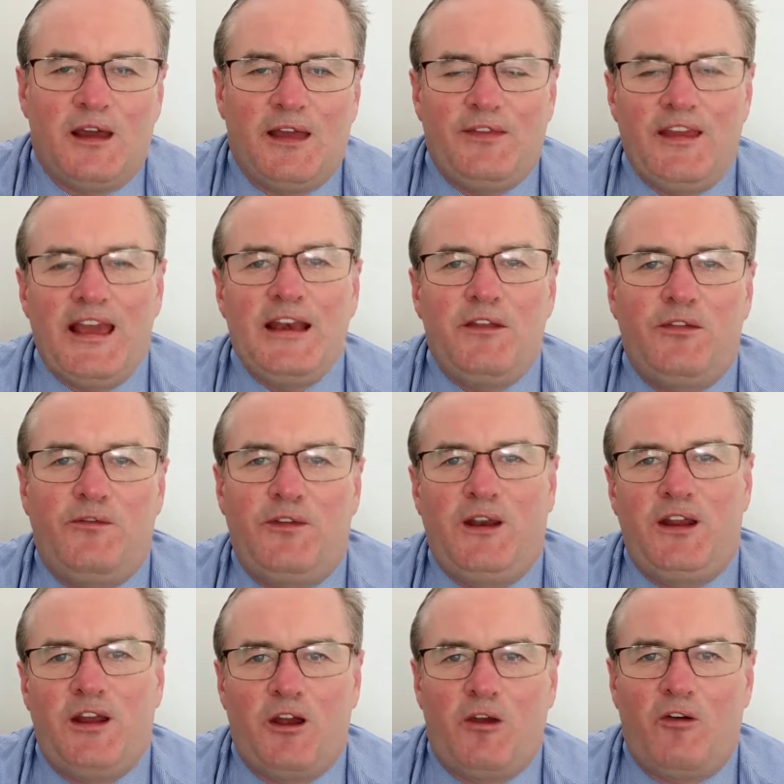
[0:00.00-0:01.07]
At the end of the
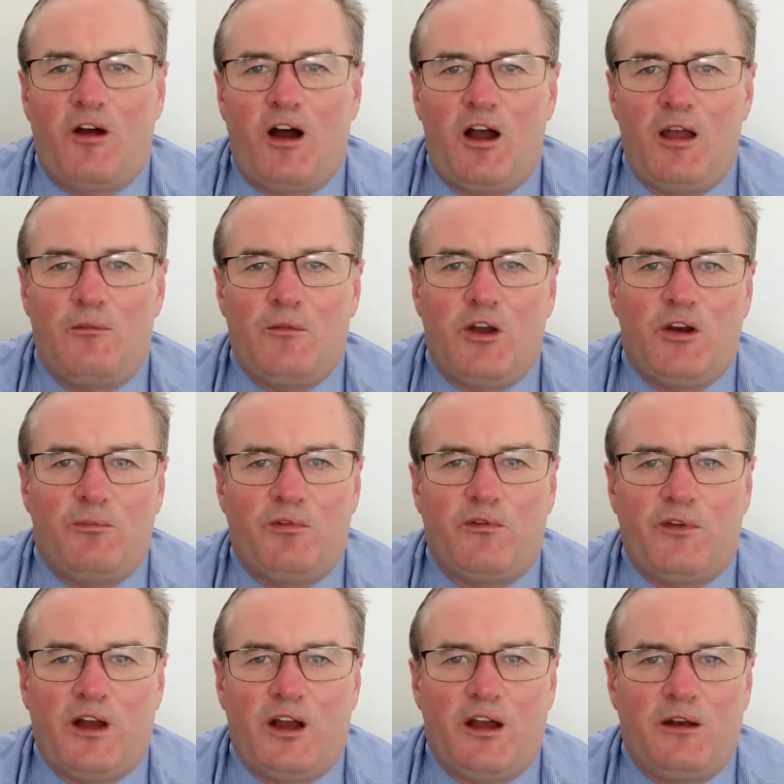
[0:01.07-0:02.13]
video, I'm going to
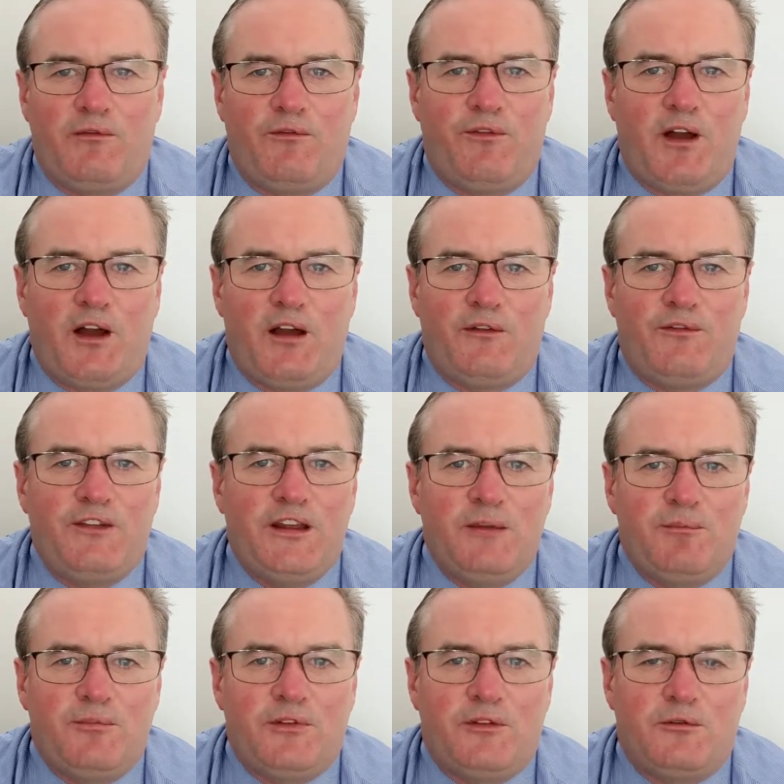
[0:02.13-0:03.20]
provide 5
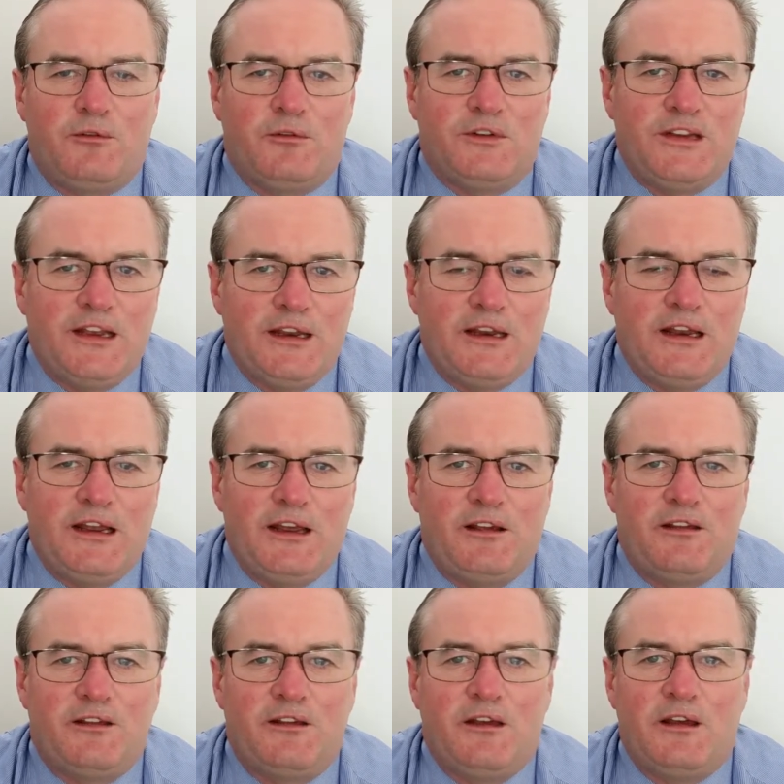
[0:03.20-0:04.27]
tips or
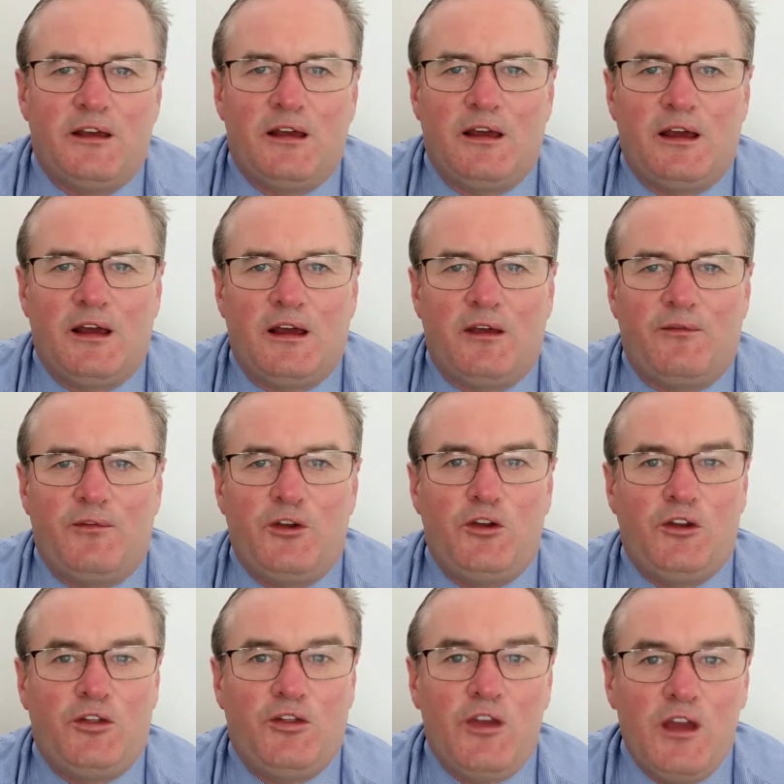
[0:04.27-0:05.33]
techniques for you
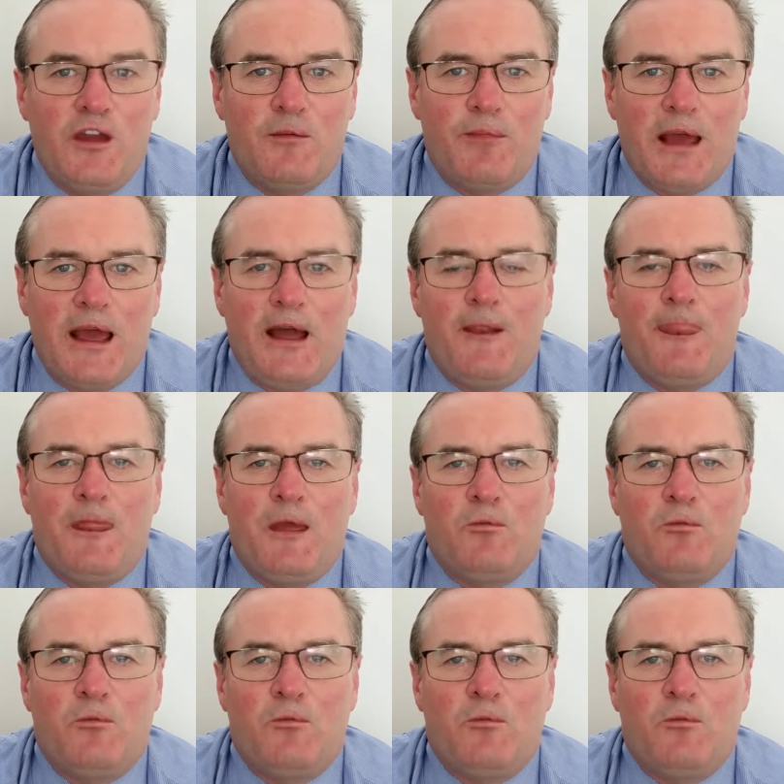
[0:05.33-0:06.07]
to think about,